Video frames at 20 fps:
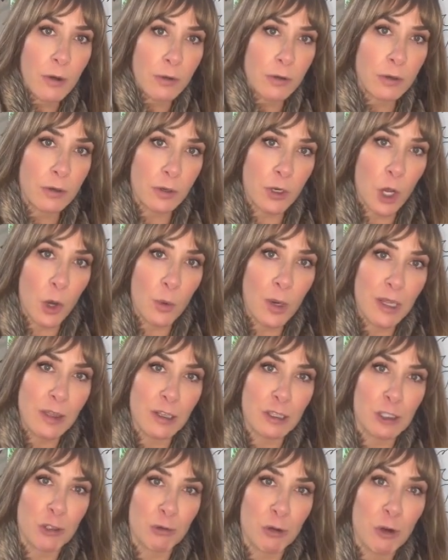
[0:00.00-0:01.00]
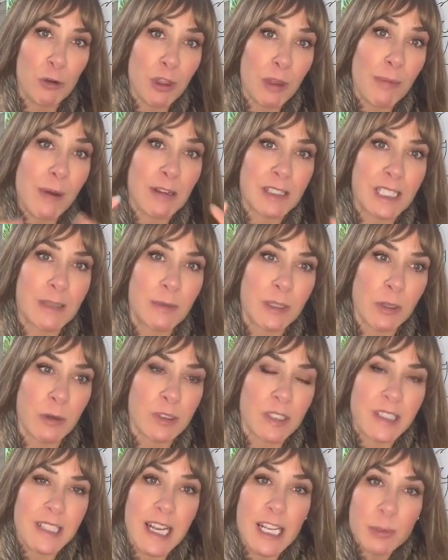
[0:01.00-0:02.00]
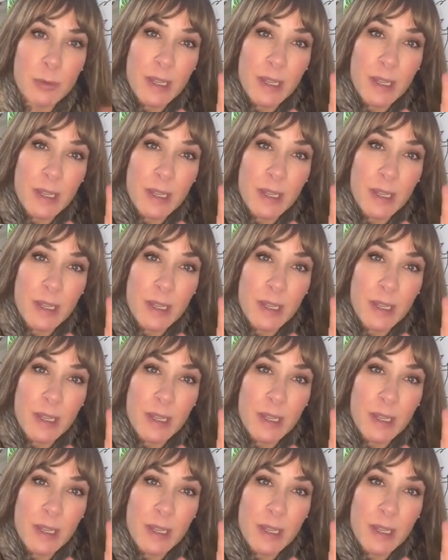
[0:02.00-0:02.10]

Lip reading: Knowing the truth about some of those things,